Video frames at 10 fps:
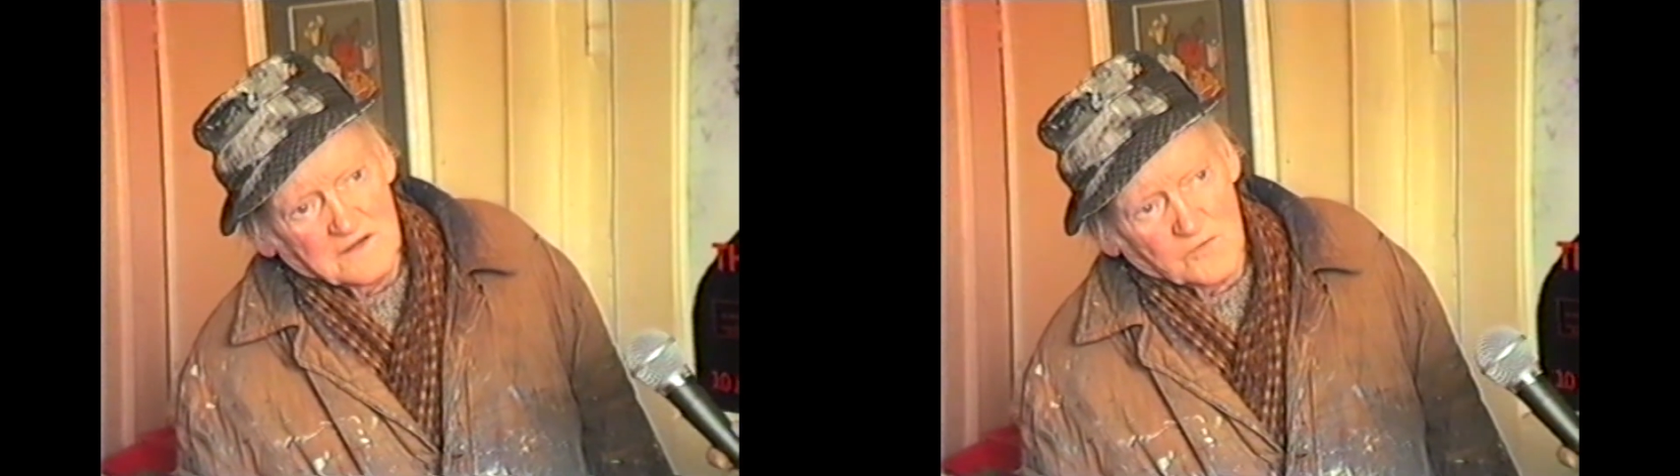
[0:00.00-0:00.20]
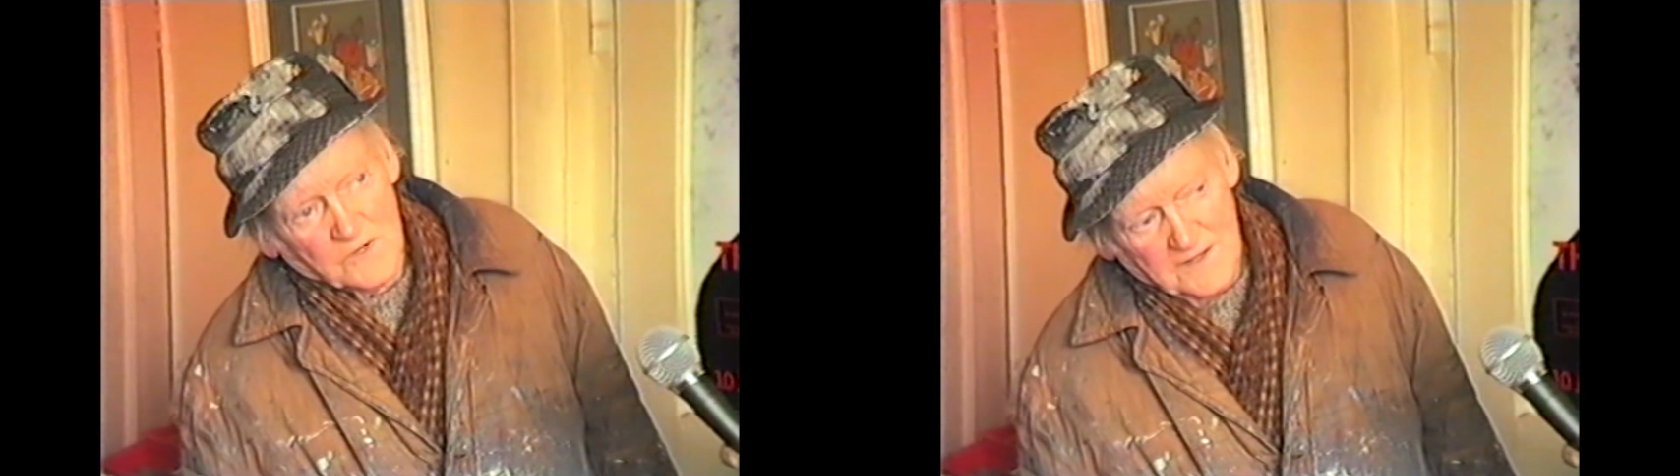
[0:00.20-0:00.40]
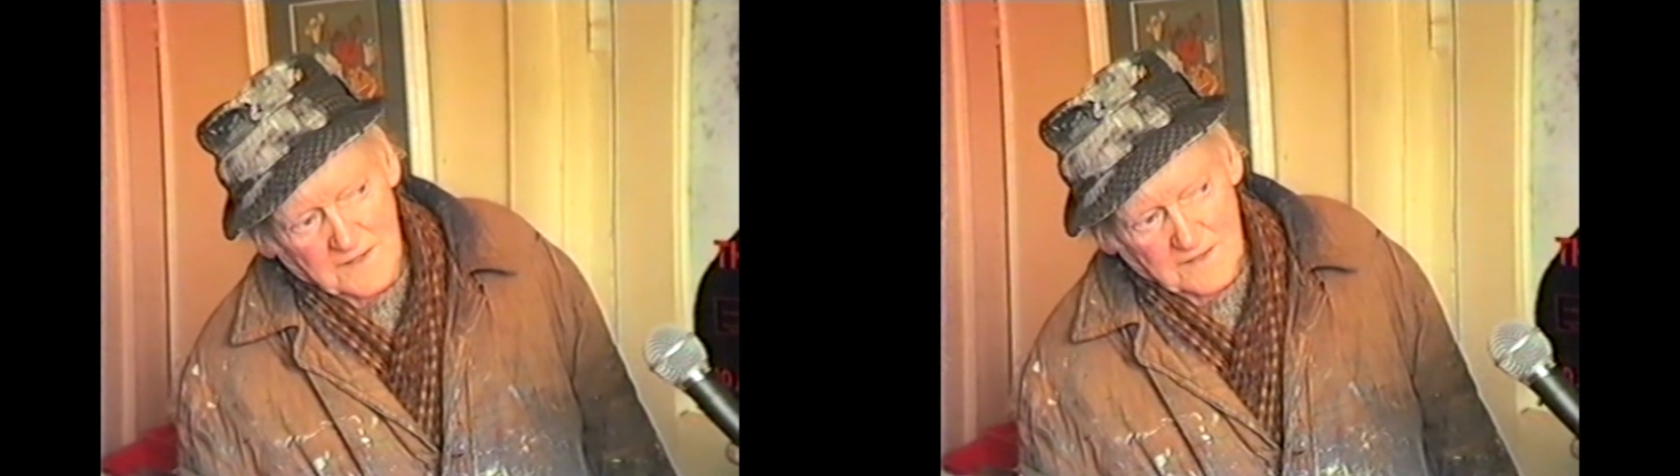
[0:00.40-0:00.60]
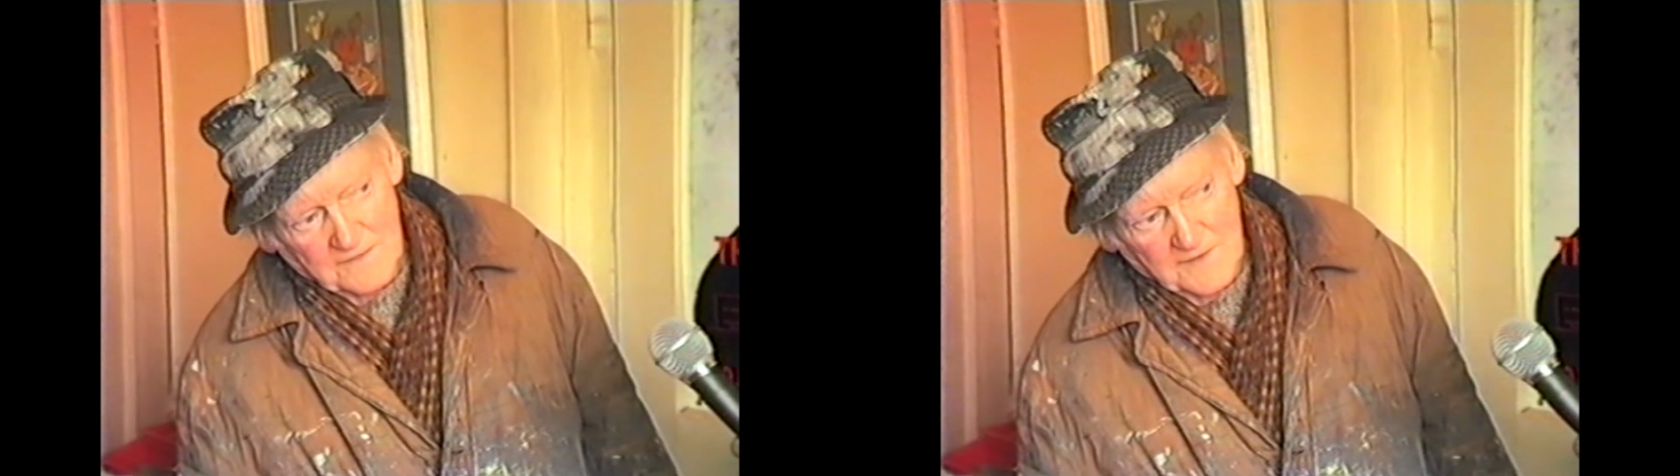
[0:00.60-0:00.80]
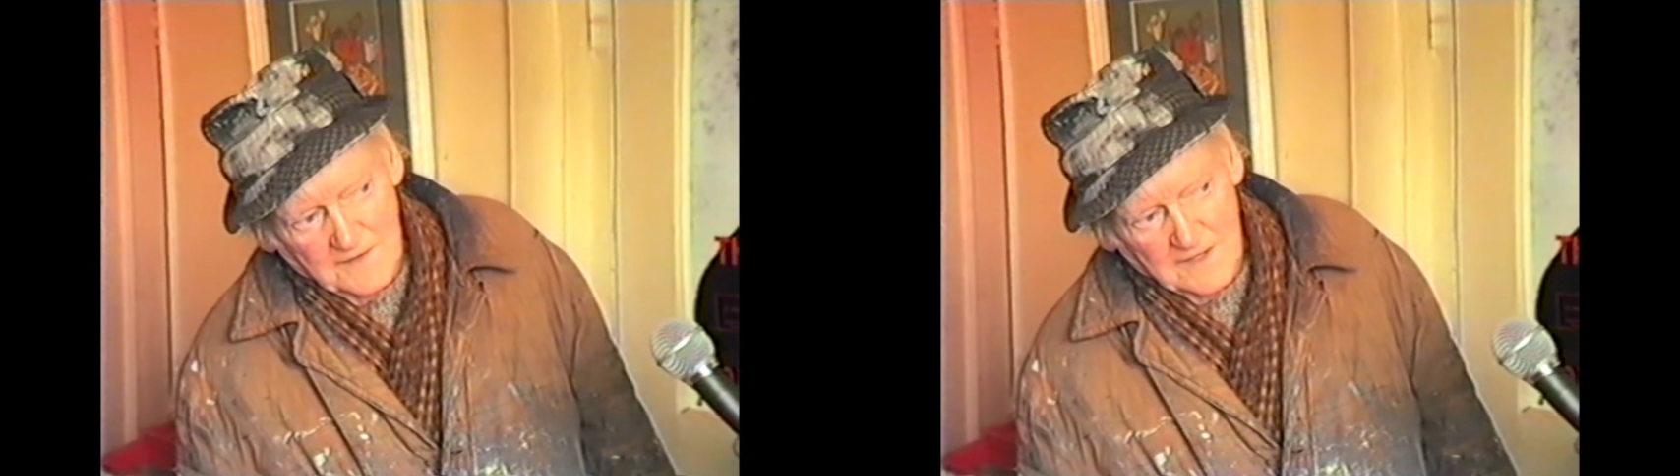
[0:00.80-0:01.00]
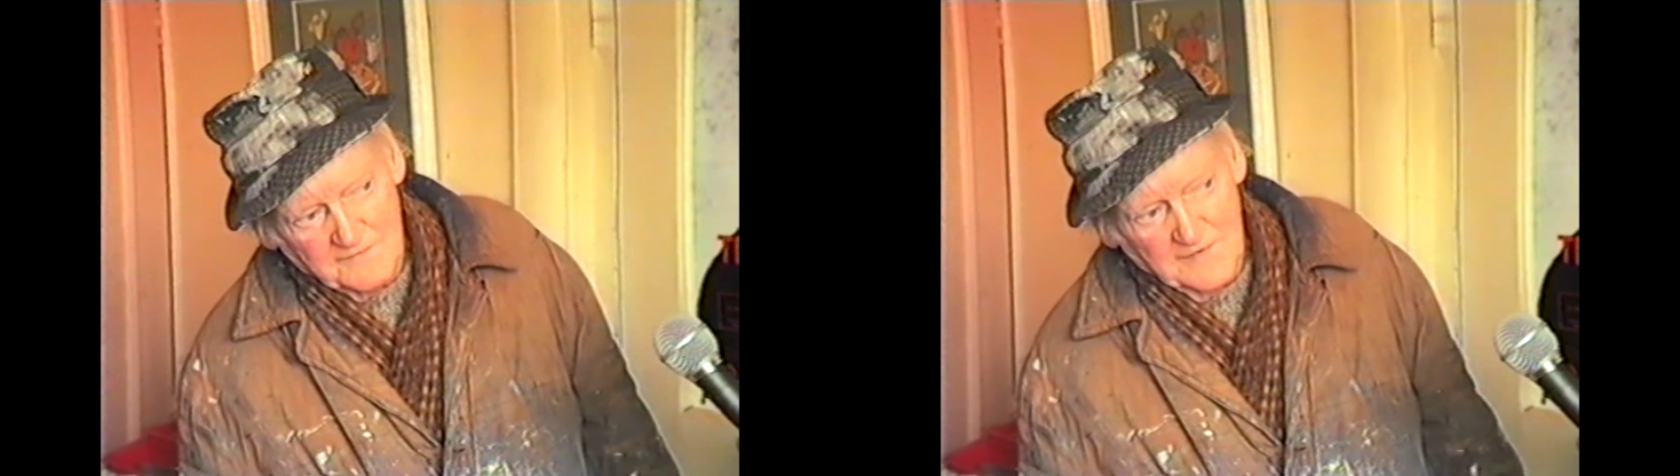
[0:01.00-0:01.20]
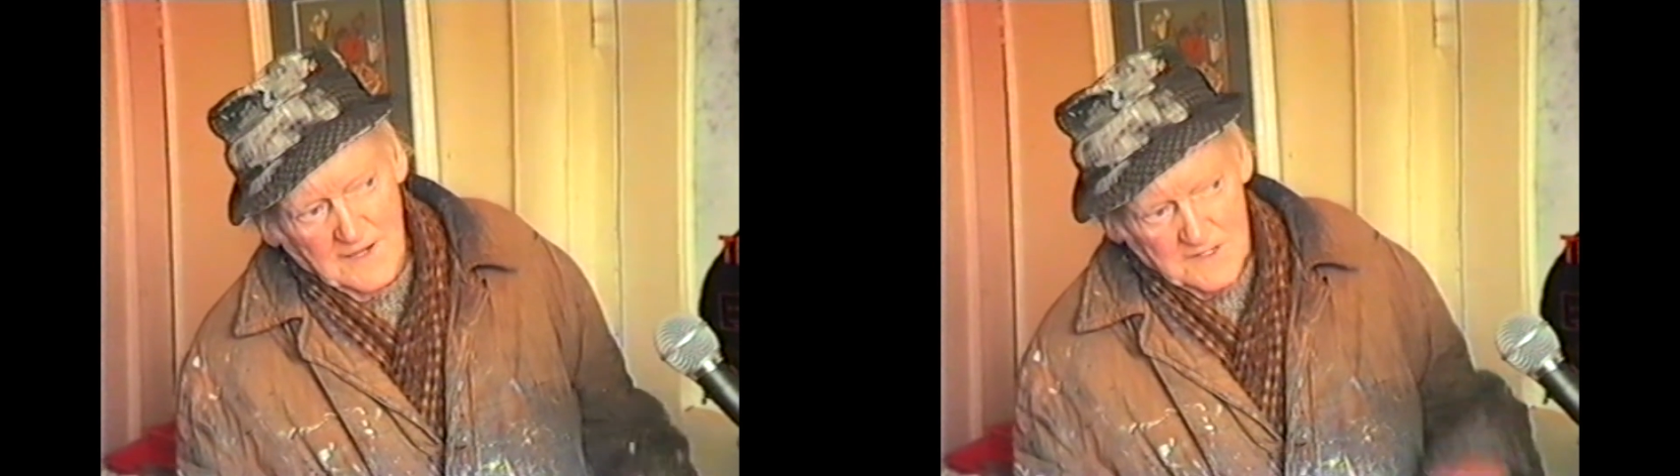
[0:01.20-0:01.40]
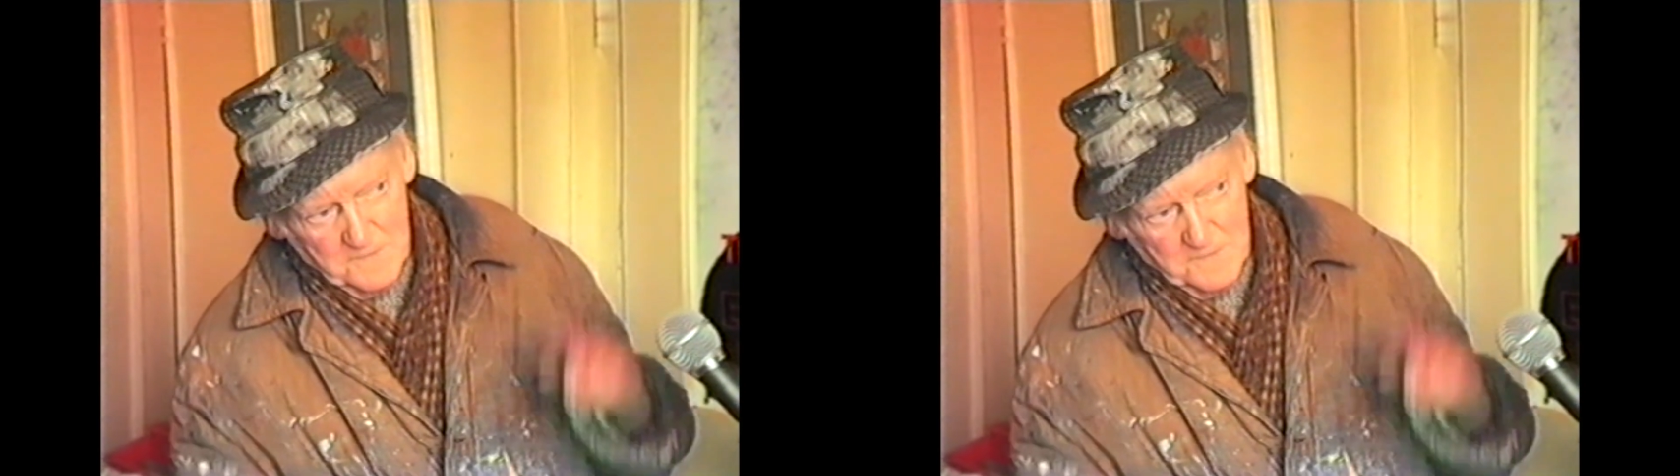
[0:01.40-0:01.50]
Well, if I